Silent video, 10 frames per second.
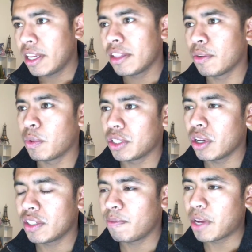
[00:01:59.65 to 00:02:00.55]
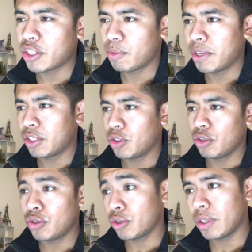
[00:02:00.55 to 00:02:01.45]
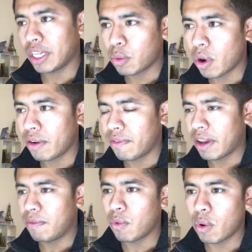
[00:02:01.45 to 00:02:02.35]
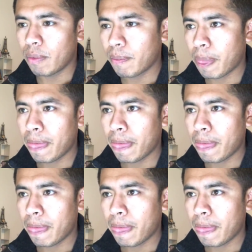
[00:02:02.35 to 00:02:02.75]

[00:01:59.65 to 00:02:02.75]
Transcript: the results of measurements usually in quantified form.